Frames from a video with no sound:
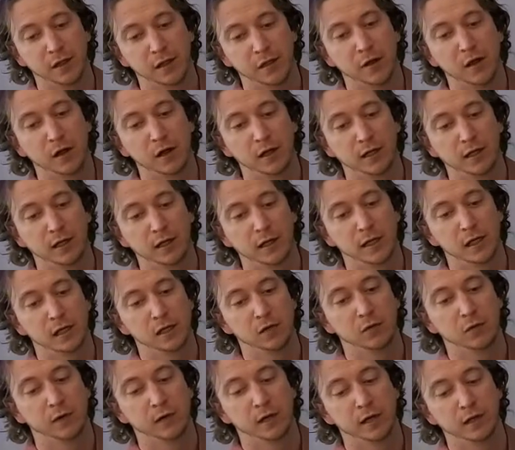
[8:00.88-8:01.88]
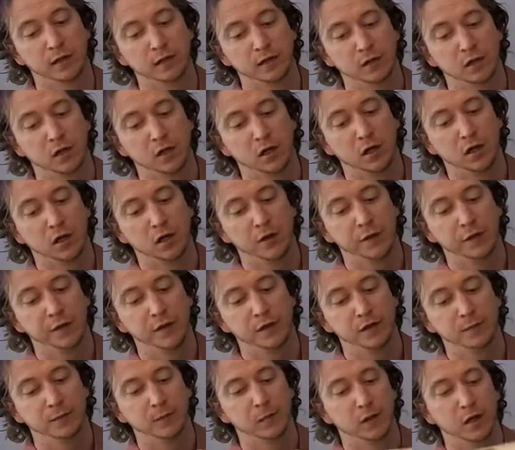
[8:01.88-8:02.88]
thought of Kara when I saw
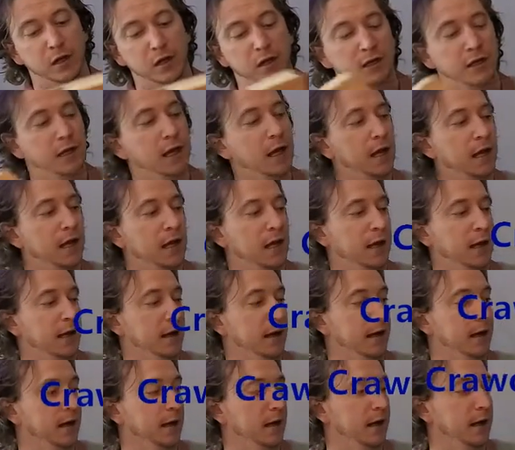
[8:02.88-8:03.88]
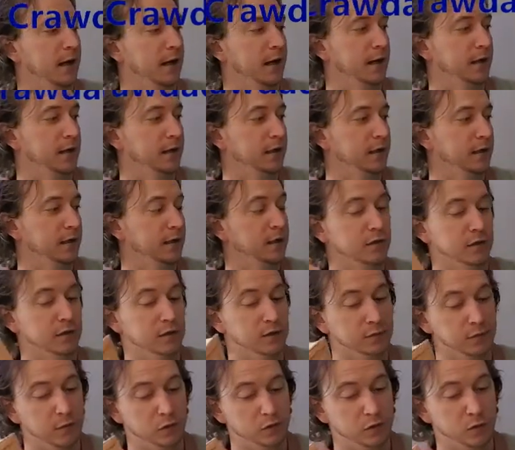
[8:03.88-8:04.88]
this book. This is the
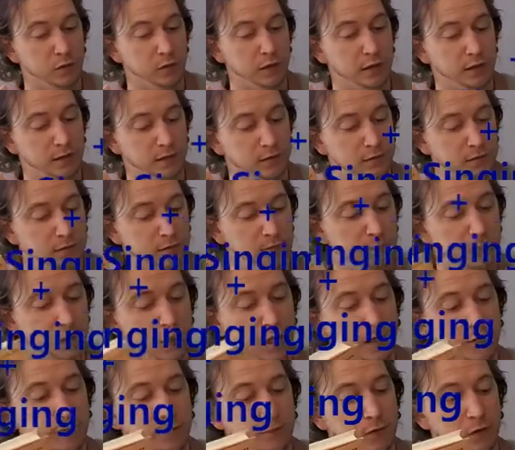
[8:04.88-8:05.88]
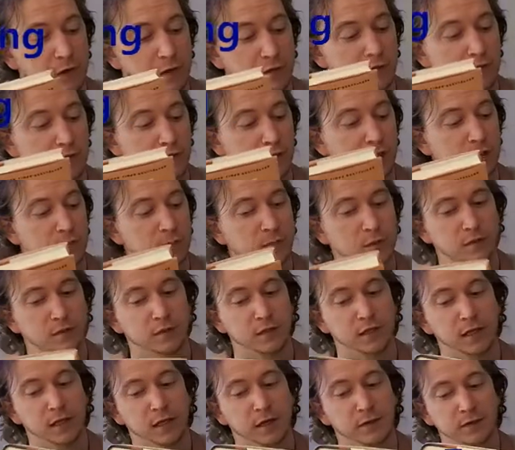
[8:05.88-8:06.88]
first one I bought for this Christmas
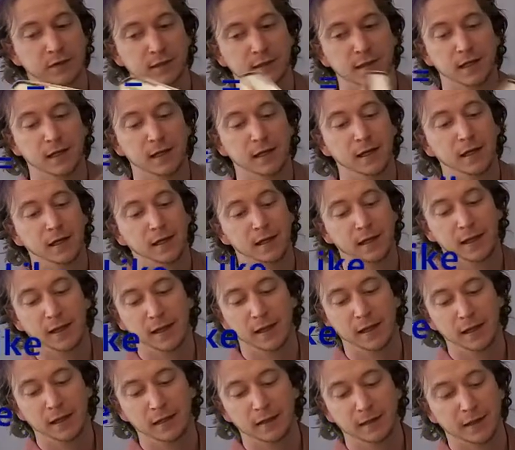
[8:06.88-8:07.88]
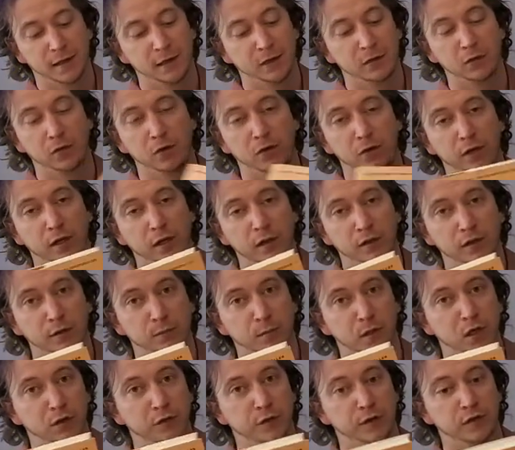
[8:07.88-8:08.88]
gift, and I don't know anything
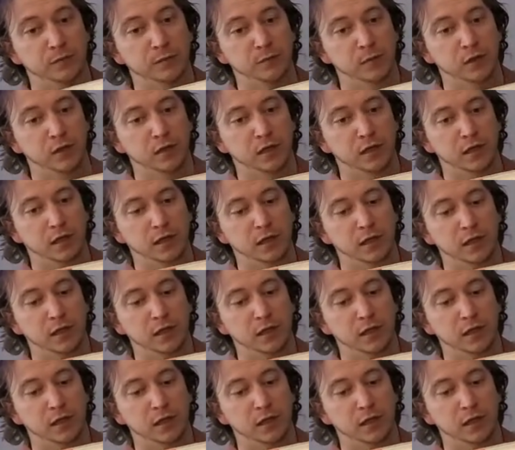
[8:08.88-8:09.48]
about this book